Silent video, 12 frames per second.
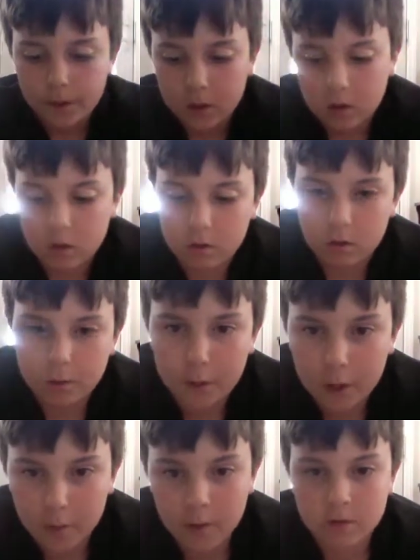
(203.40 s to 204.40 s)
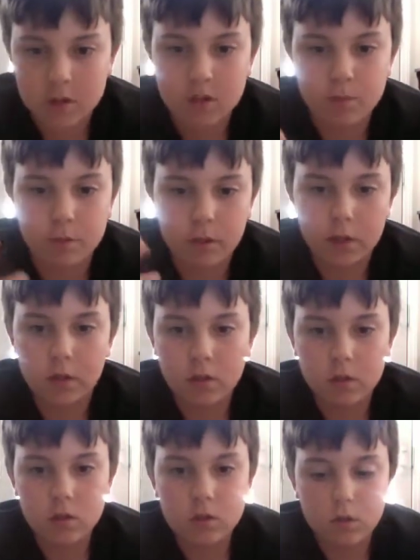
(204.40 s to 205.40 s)
Oh, a thing about
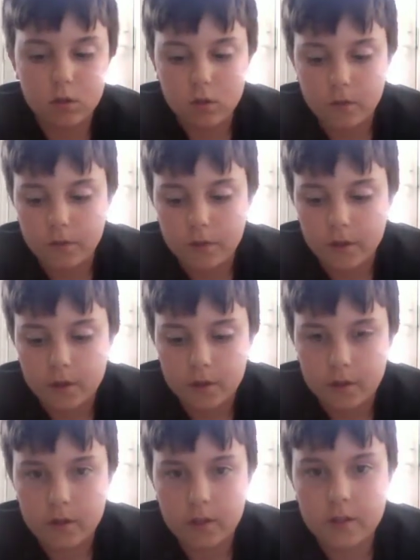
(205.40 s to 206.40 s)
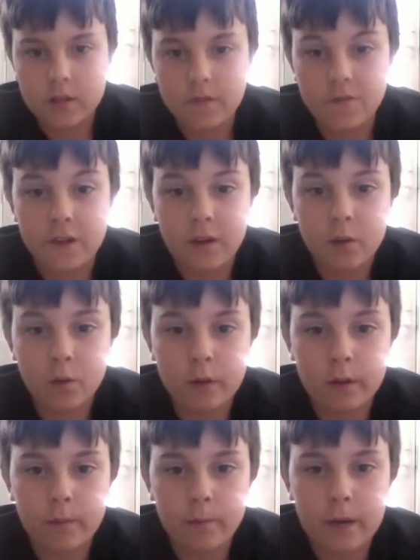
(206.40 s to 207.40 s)
splitters, it's
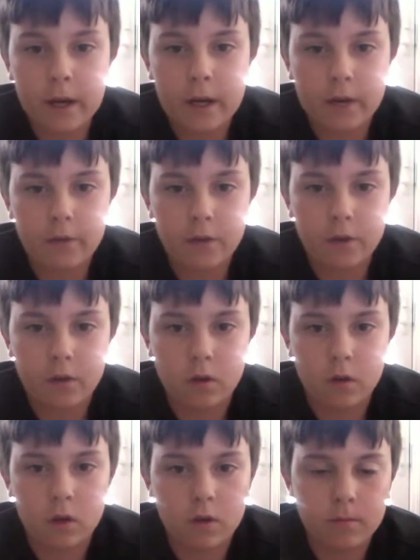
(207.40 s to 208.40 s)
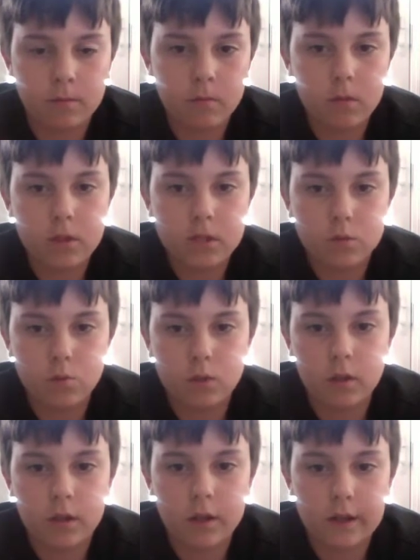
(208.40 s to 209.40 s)
very bad for your arm. It's
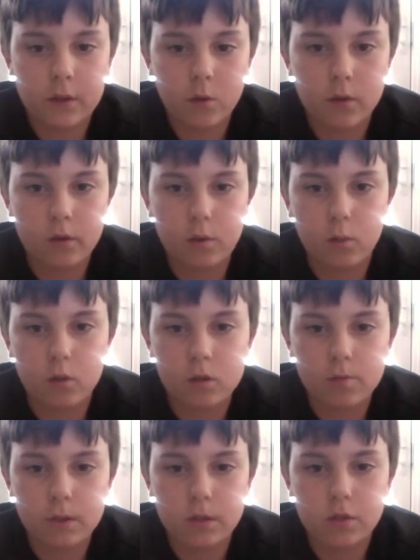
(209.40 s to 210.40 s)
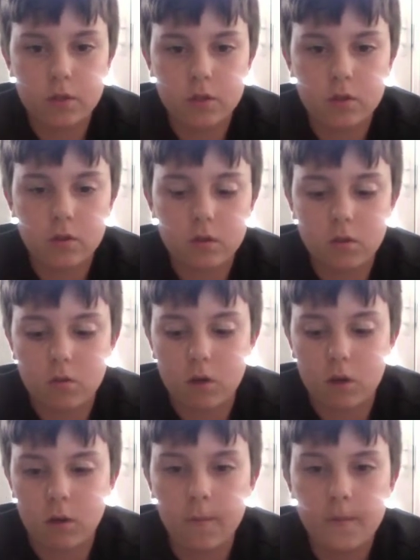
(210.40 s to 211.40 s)
really like one of the worst pitches you can throw.